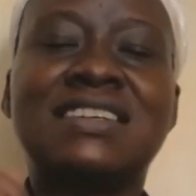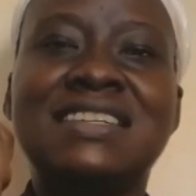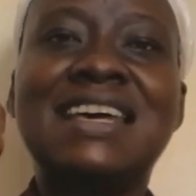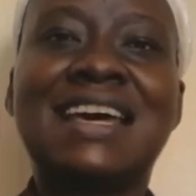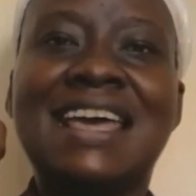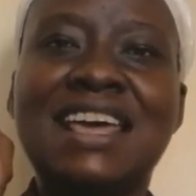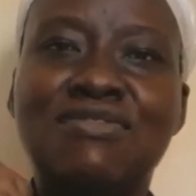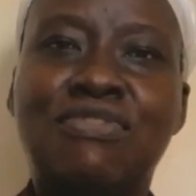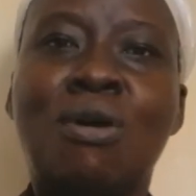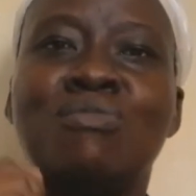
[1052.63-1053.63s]
Seek
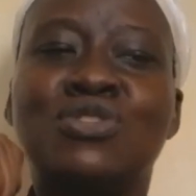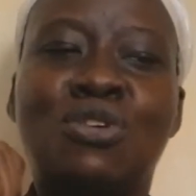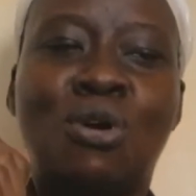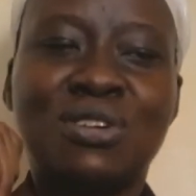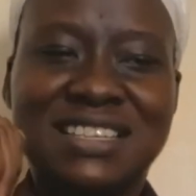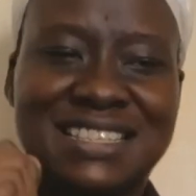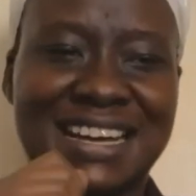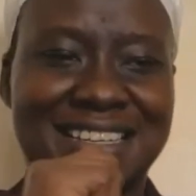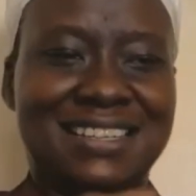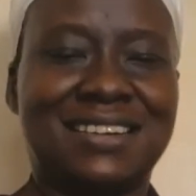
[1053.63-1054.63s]
informed
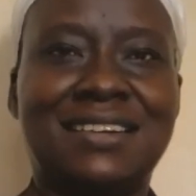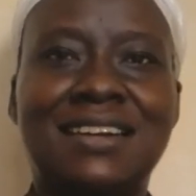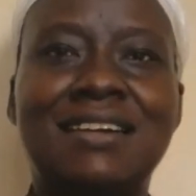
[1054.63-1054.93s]
consent.